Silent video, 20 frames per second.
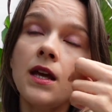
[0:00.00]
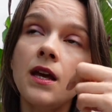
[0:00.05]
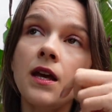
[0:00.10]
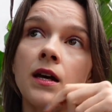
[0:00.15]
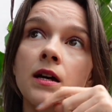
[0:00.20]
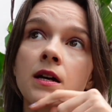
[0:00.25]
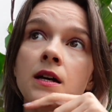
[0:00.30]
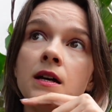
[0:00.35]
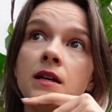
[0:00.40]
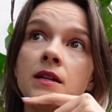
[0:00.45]

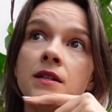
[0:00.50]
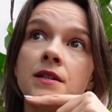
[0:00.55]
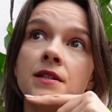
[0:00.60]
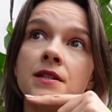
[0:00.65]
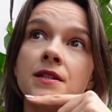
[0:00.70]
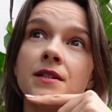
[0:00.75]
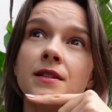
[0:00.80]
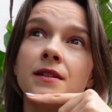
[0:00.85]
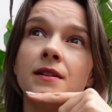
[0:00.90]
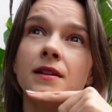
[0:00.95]
And
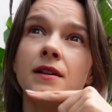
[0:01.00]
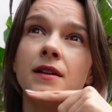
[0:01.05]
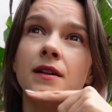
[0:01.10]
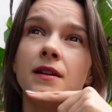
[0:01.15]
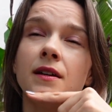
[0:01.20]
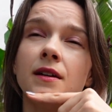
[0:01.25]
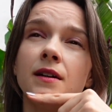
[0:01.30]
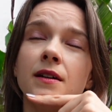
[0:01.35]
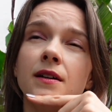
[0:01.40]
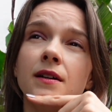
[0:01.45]

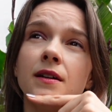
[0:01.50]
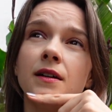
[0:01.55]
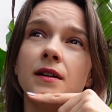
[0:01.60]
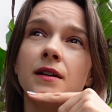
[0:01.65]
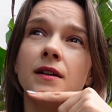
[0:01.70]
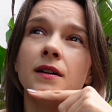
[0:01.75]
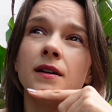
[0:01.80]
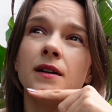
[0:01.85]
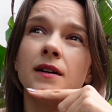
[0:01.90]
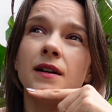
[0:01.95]

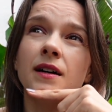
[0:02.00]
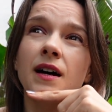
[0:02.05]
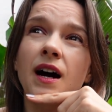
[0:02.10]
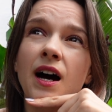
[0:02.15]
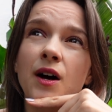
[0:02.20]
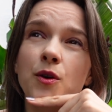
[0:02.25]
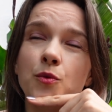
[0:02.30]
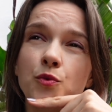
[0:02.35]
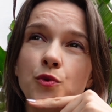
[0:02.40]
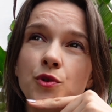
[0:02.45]

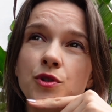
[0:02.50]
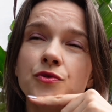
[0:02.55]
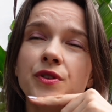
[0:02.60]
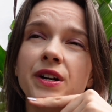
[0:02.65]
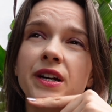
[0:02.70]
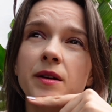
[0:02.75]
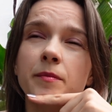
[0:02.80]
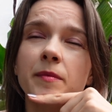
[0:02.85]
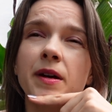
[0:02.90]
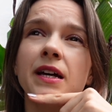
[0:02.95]
I would
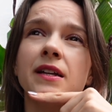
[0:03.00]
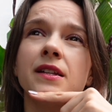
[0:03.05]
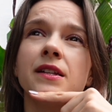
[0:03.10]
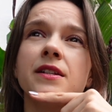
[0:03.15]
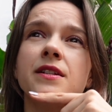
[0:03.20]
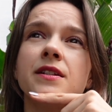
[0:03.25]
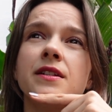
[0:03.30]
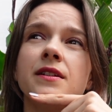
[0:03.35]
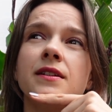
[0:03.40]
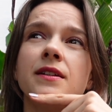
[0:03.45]
recommend,